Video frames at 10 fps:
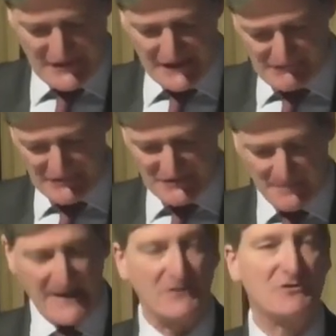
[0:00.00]
in
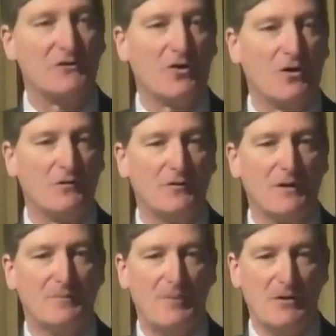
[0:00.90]
respect of
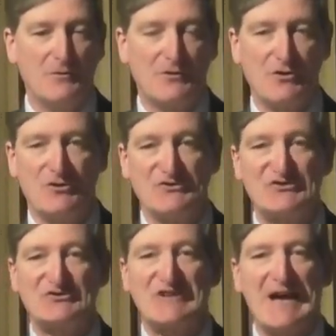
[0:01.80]
both the
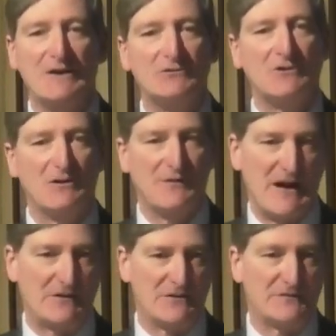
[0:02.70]
scale of
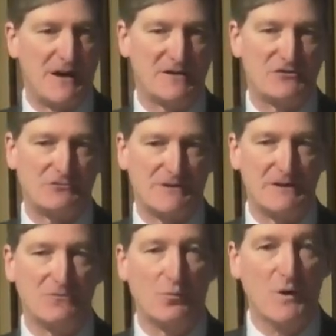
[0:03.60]
their
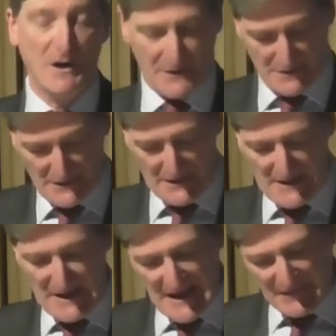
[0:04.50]
advisory work
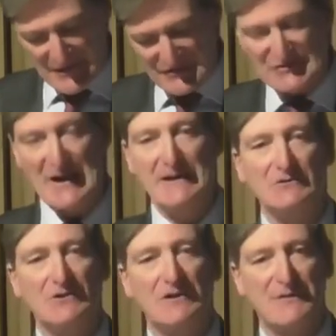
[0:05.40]
and the
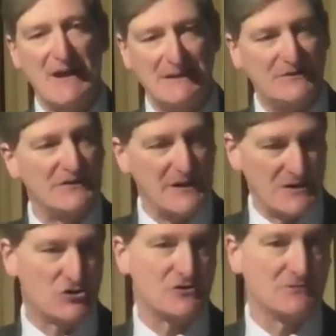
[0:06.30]
scale of their
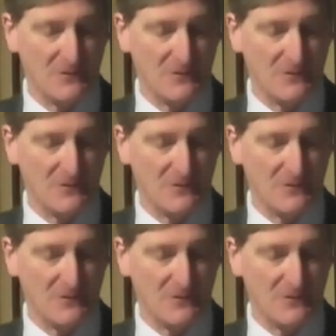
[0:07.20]
litigation